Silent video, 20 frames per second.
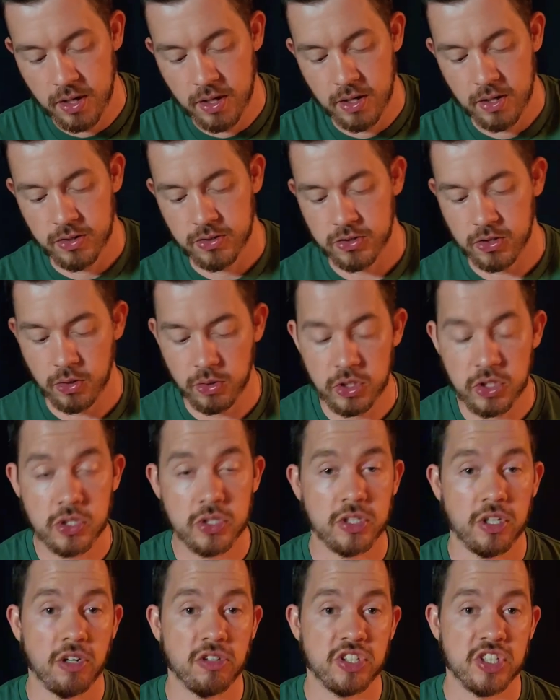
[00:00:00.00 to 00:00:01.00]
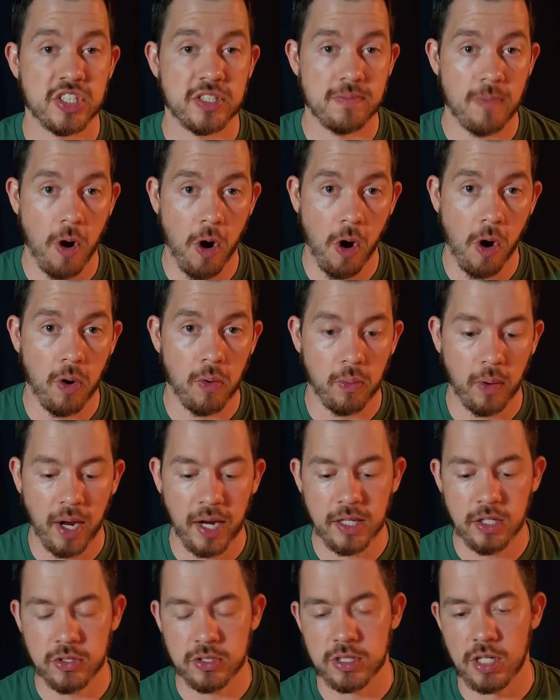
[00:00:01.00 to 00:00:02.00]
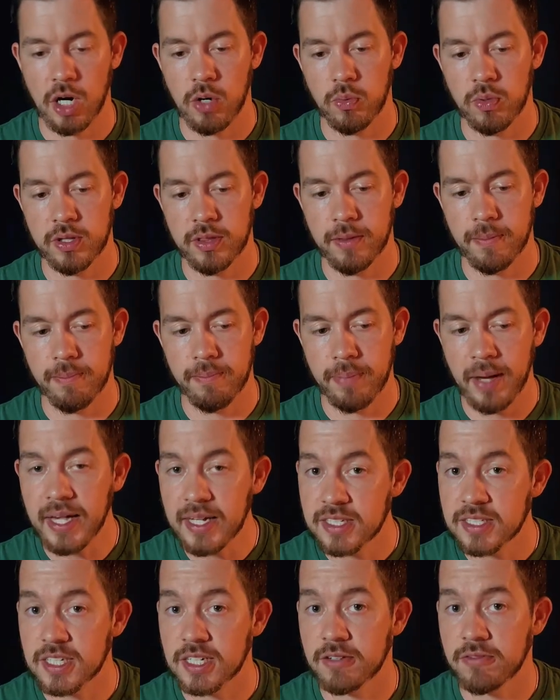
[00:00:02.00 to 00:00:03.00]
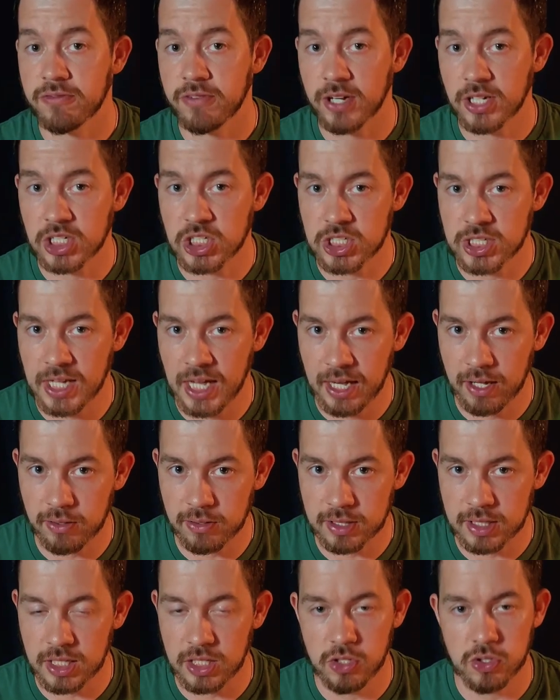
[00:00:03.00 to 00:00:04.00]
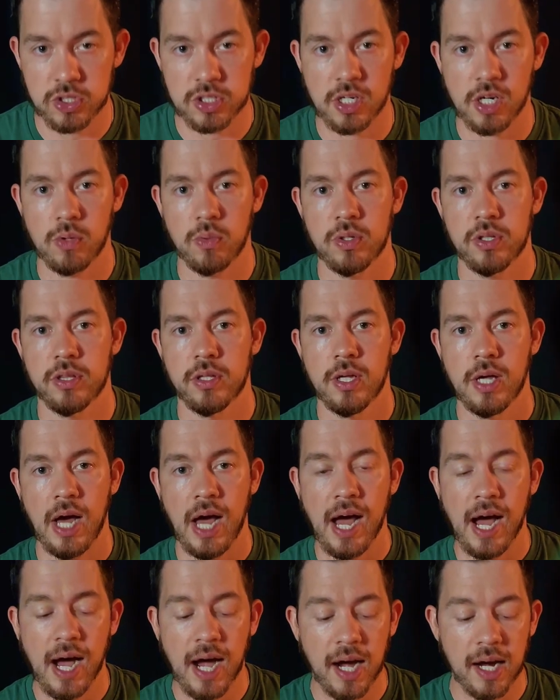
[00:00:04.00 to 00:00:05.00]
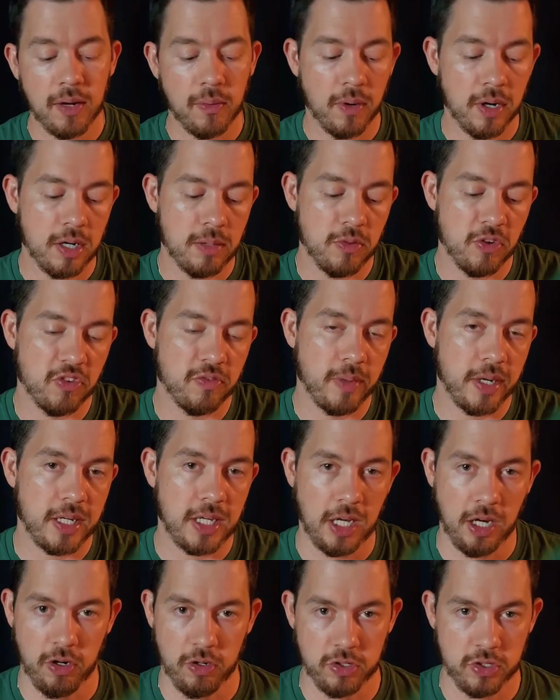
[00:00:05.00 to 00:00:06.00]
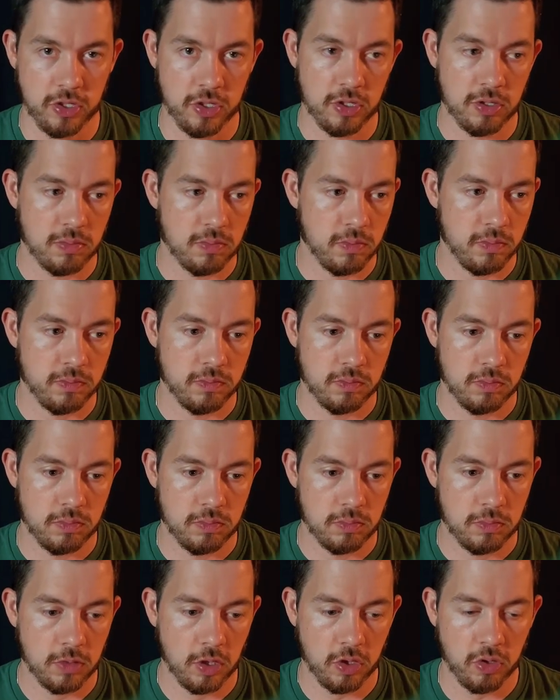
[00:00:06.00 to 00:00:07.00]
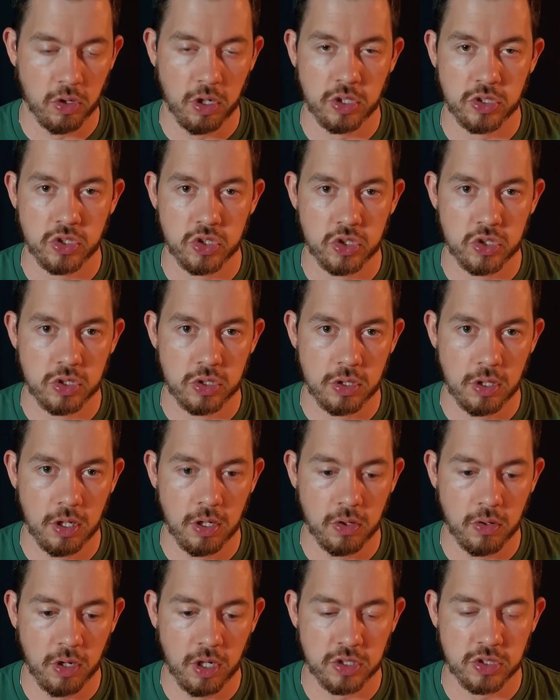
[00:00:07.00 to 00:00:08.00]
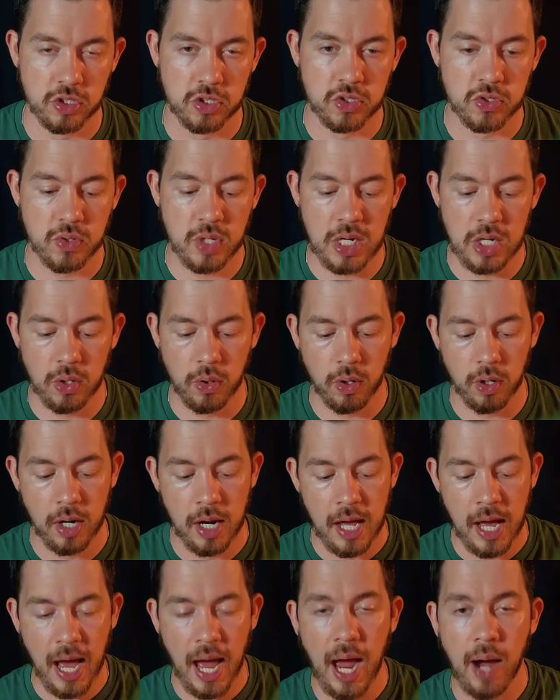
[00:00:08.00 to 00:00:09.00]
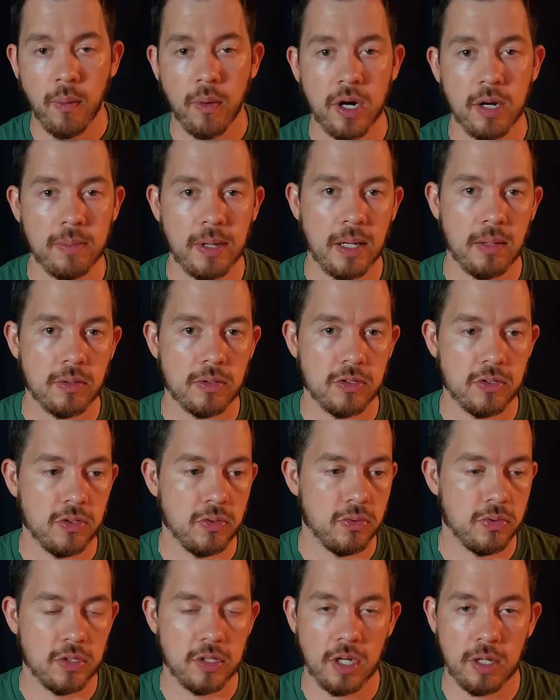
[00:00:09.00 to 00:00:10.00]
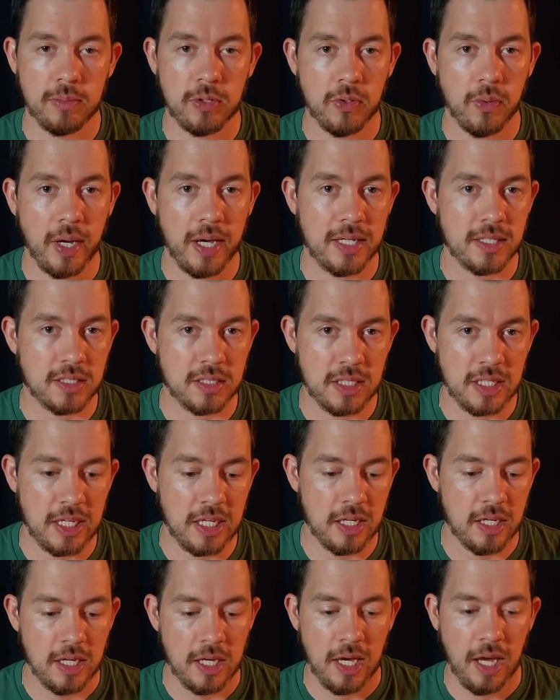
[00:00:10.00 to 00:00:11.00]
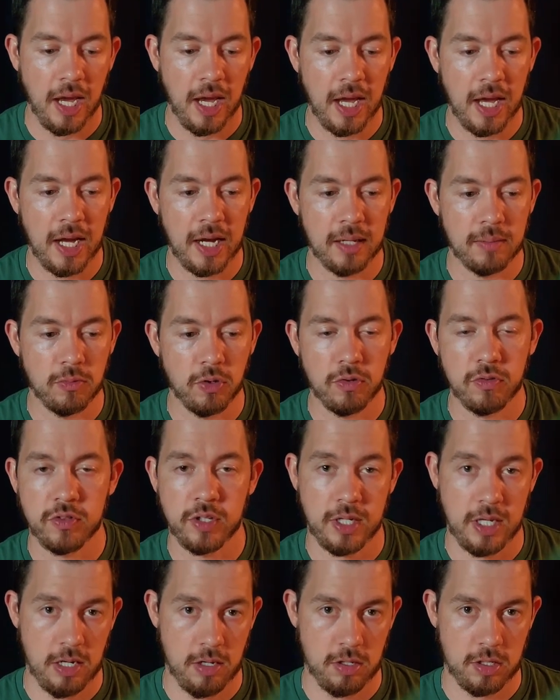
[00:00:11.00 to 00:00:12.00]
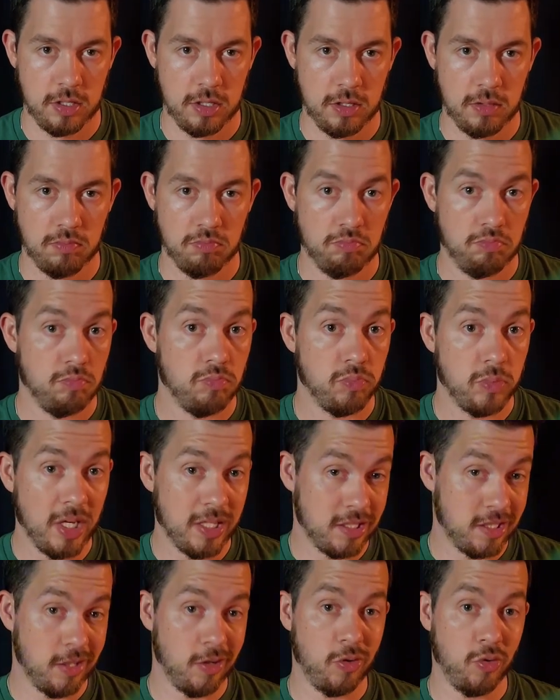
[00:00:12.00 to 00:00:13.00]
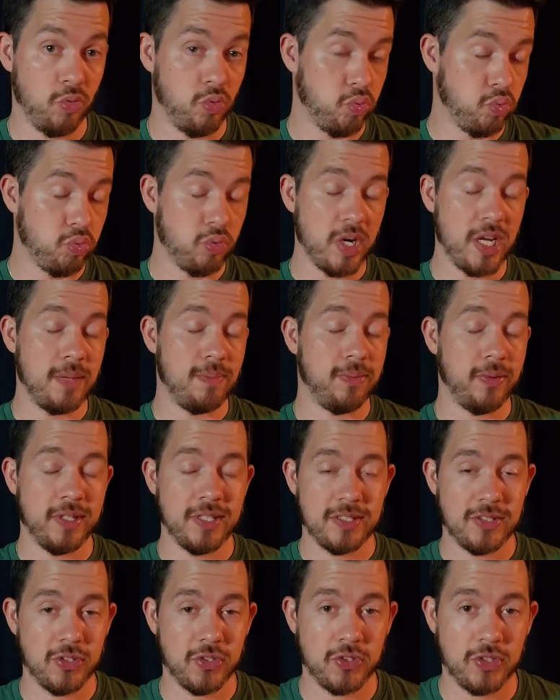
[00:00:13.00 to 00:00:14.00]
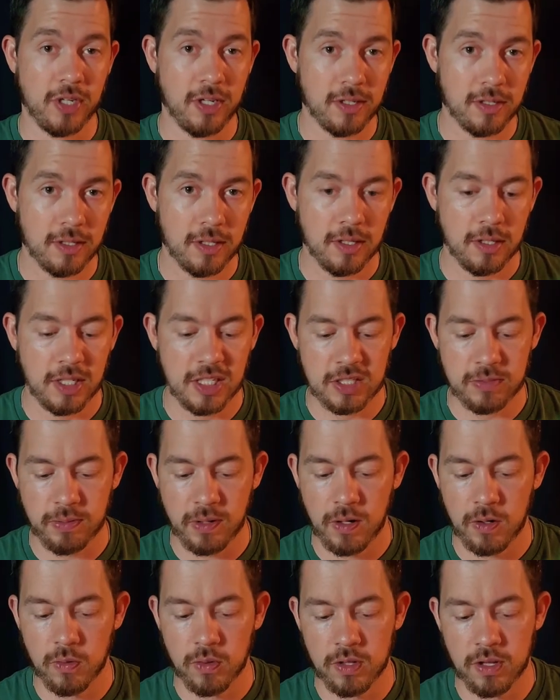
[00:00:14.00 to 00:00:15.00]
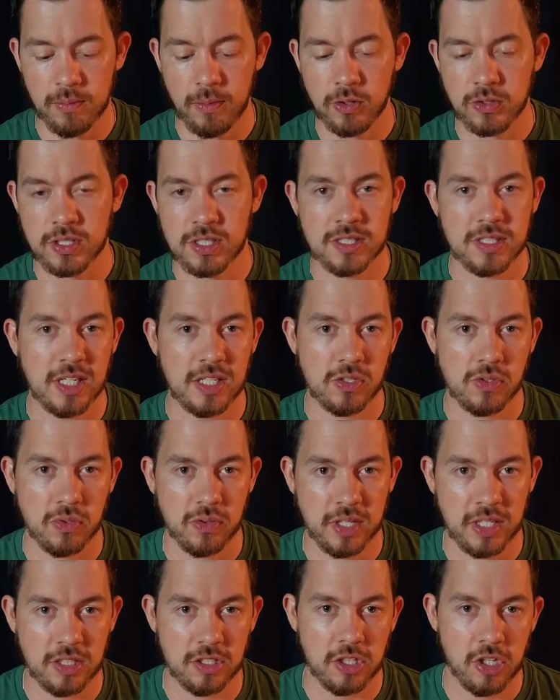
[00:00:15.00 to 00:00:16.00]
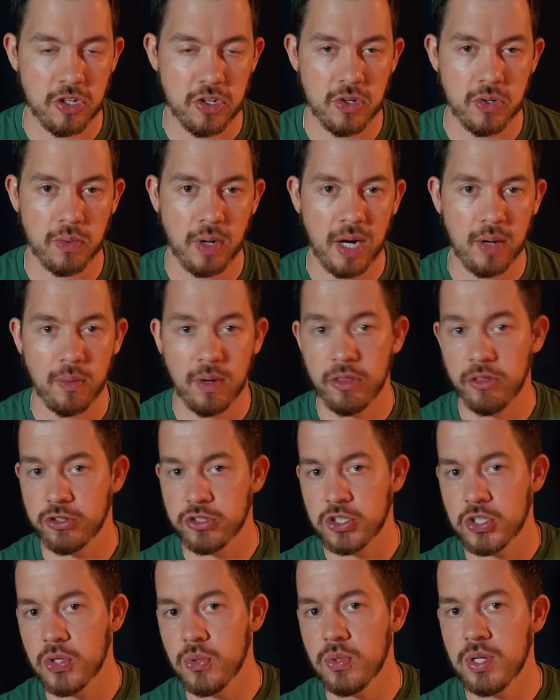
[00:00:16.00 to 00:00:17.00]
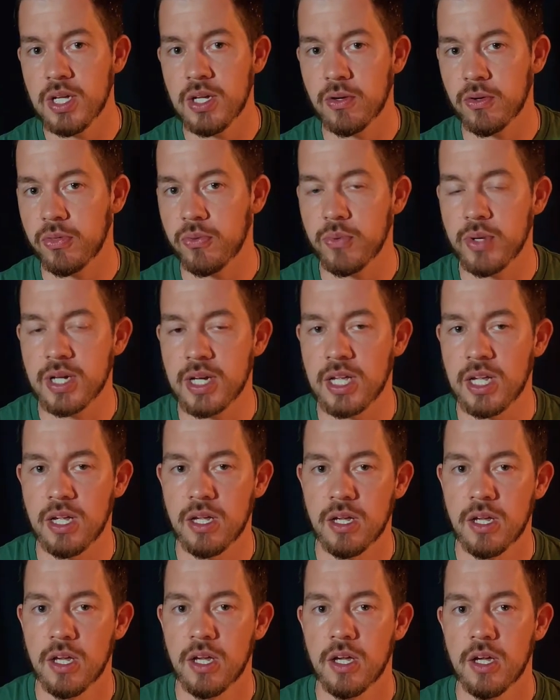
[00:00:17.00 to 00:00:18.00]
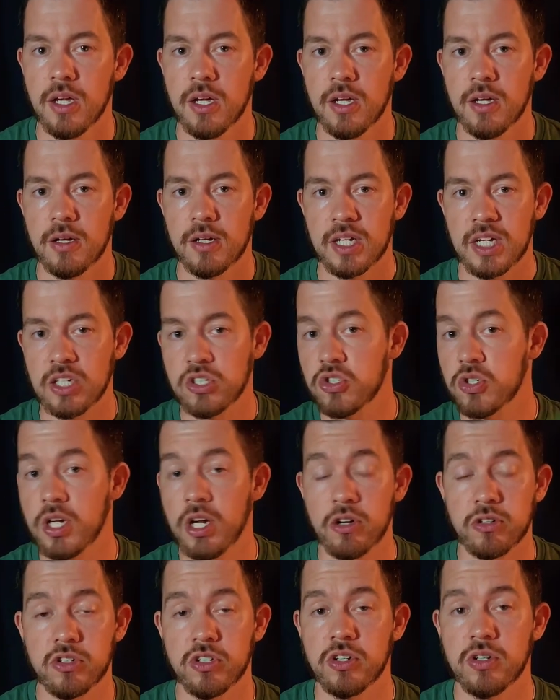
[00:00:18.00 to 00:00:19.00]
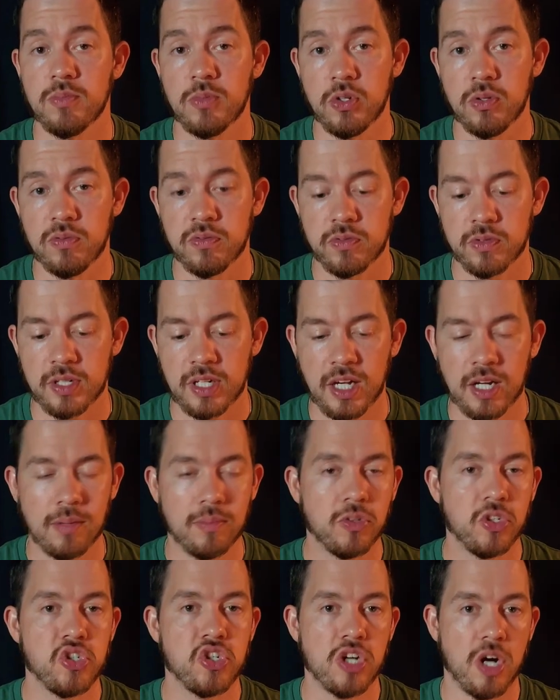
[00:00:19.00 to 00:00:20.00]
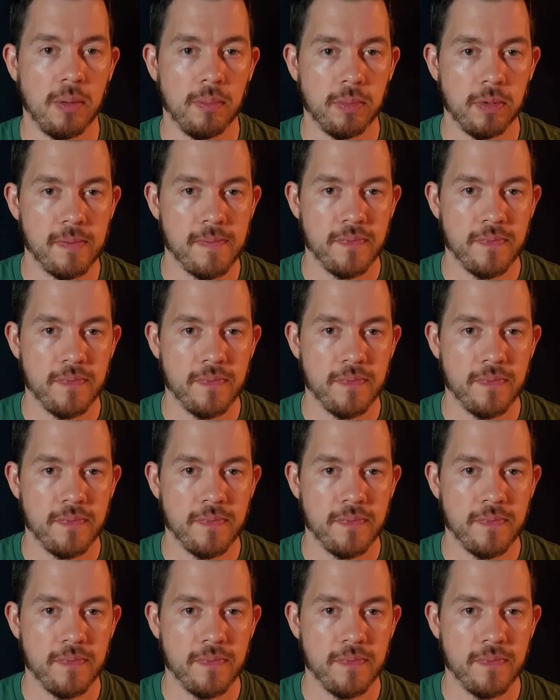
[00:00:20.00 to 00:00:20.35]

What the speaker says: So you start small, right? You start with basic functionality. You start with, I want to move my character across the screen, or I want to be able to do WASD and move the character. That's the great place to start. It's probably one of the most essential things to do, right? Whether it's 2D or 3D, get your character to move, get him to jump,